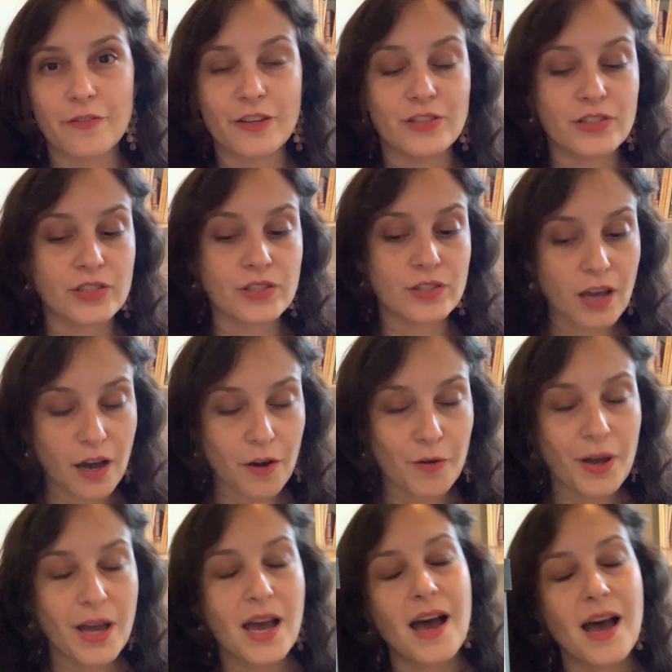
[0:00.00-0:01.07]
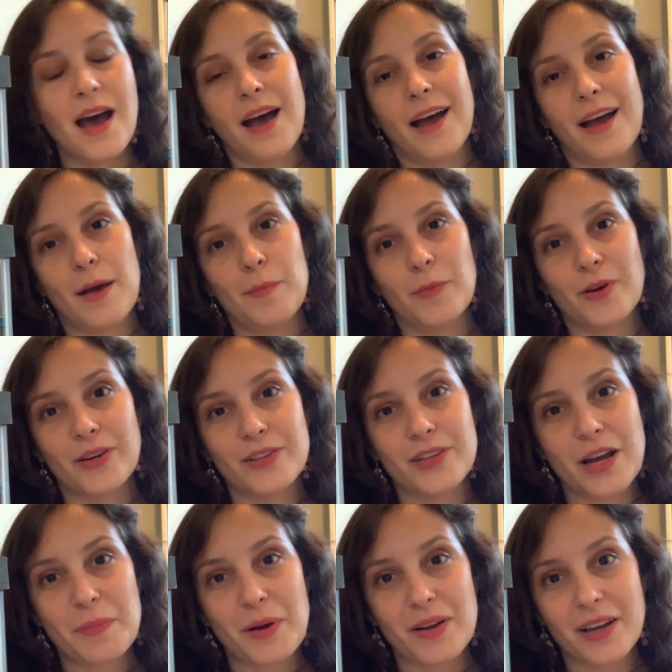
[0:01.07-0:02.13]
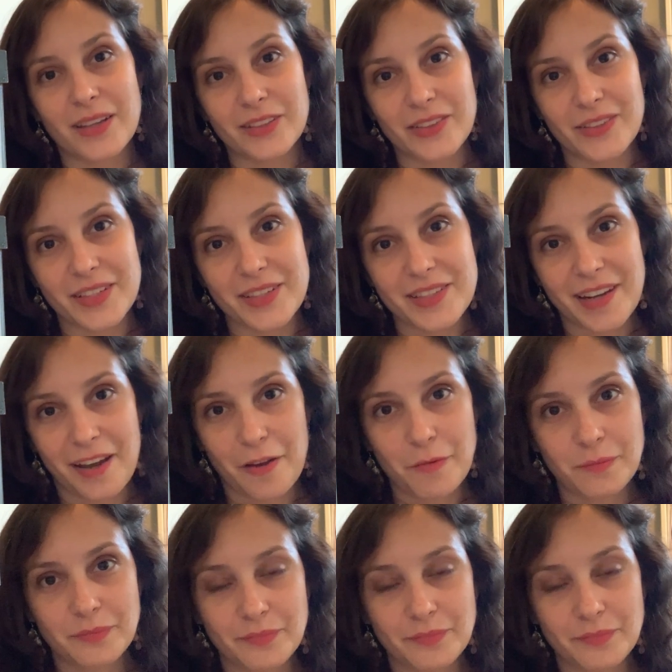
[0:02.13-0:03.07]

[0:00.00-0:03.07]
And so we're gonna talk about gut loading today.